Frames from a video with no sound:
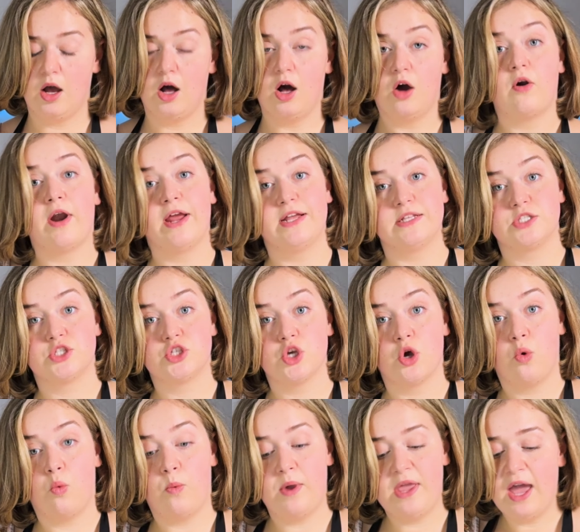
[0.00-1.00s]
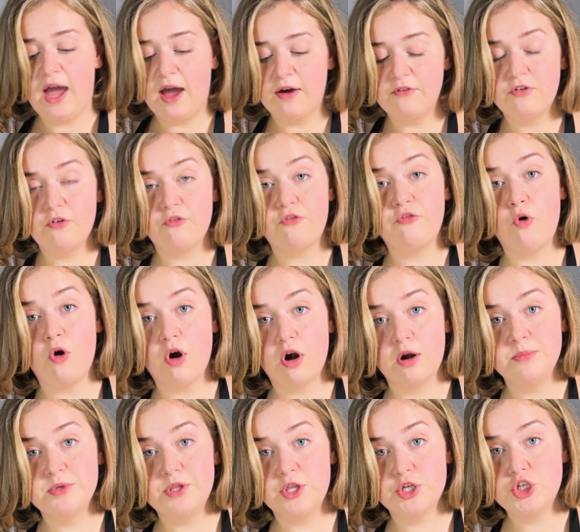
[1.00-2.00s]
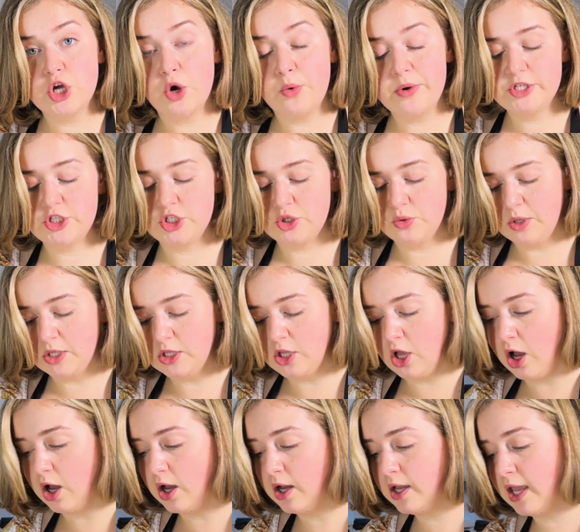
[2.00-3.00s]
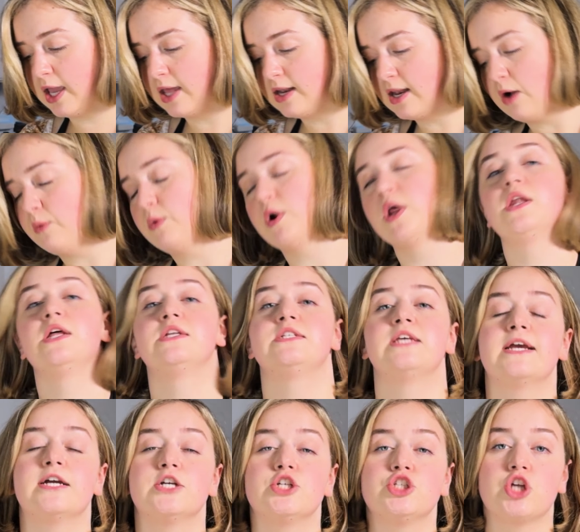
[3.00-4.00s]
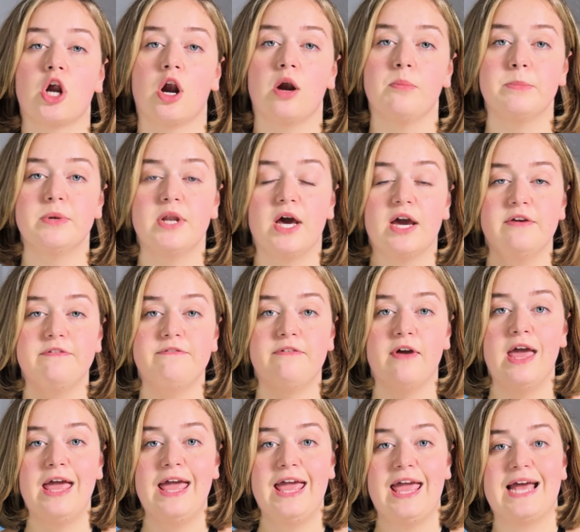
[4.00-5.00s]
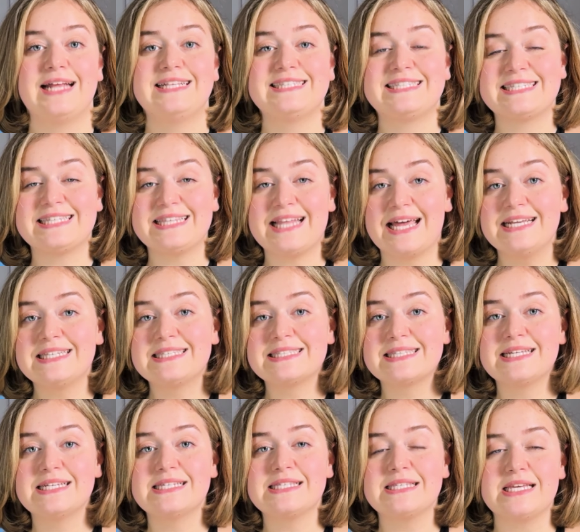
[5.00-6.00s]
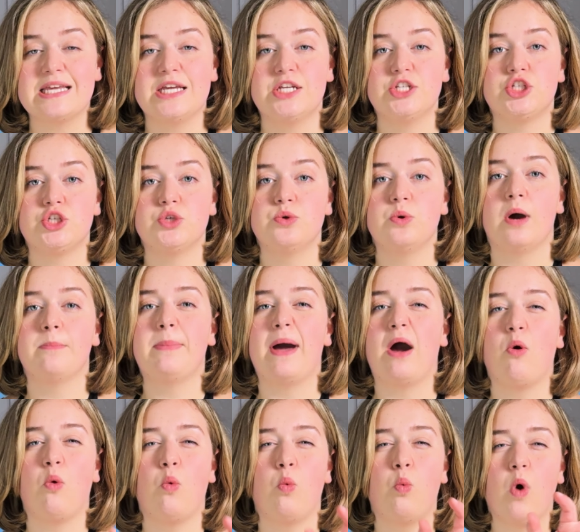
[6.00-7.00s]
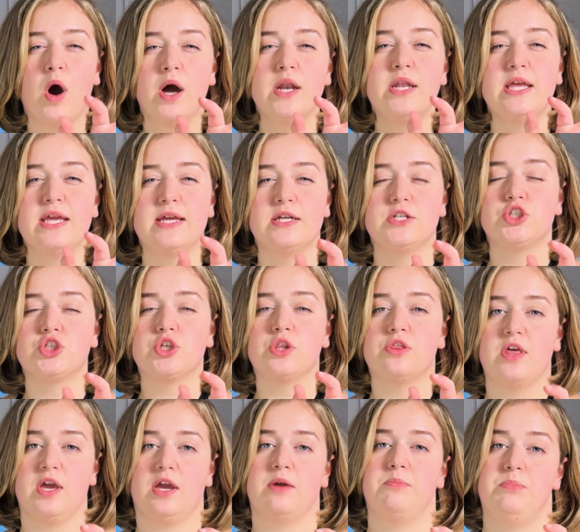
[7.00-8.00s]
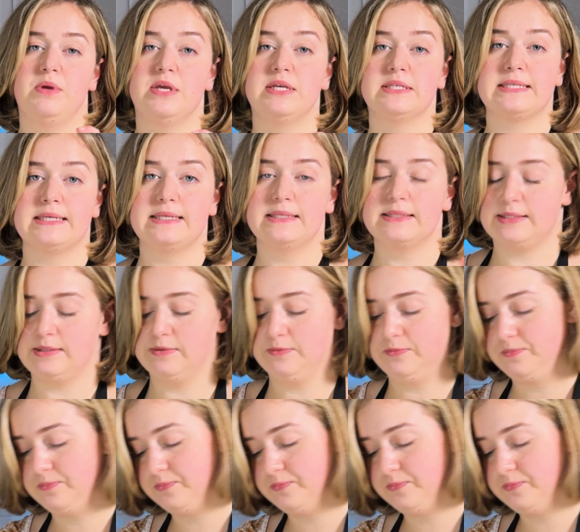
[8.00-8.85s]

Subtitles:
All right, so we have formed the dough into a log and now we're gonna take a sharp knife and slice this into about 1 inch thick pieces.